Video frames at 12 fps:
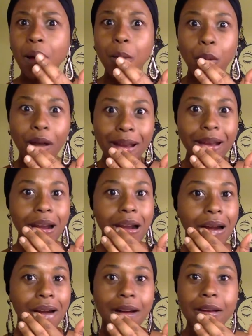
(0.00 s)
What?
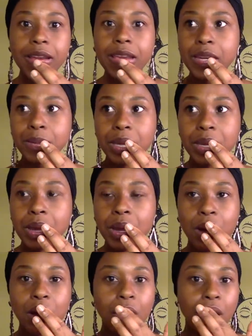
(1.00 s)
Are you kidding me?
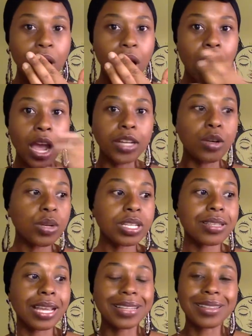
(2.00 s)
I know what it's
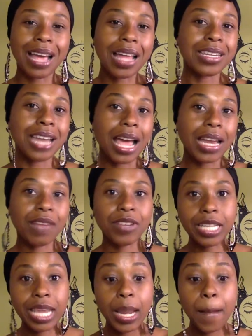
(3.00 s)
like to not have a
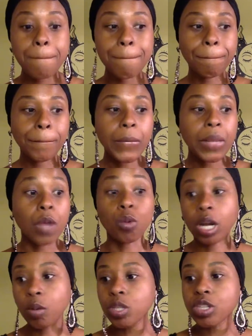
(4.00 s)
gate. When
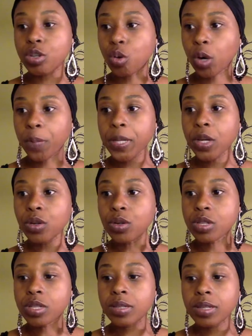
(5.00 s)
I went Scorpios,
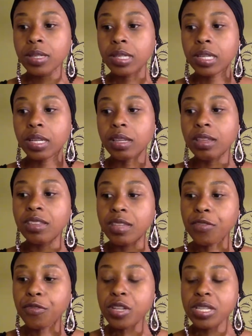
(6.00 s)
the
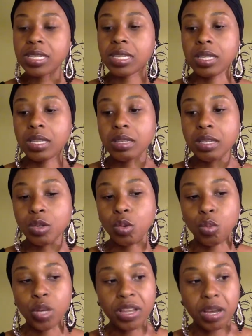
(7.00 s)
difference is
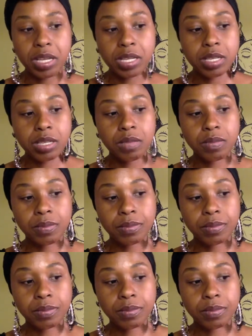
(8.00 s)
with us